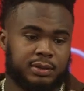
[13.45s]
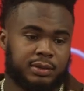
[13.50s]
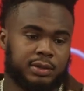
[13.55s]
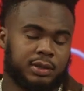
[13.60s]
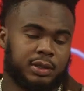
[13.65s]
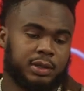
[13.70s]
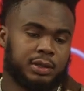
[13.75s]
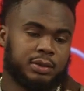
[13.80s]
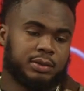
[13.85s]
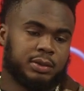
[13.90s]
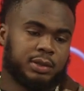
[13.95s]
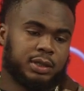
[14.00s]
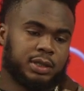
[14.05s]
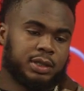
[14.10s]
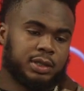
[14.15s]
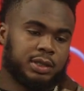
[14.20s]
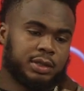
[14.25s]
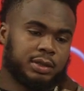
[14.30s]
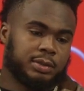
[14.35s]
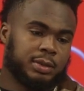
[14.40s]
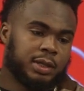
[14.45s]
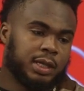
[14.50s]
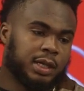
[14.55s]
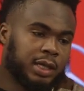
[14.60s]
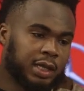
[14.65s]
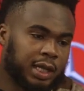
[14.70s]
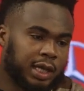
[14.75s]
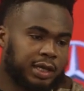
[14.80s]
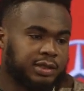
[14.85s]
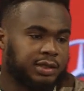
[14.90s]
You know,
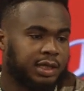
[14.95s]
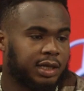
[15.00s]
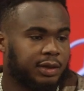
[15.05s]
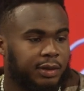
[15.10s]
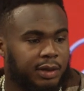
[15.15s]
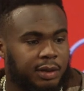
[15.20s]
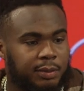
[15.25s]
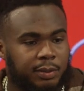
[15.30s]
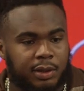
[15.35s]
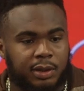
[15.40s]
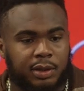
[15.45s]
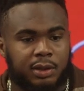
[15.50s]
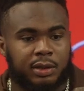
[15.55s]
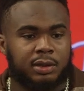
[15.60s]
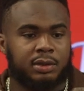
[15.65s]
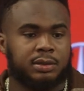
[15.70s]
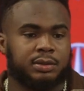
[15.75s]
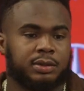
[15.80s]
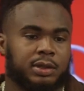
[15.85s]
like you say, ran the ball.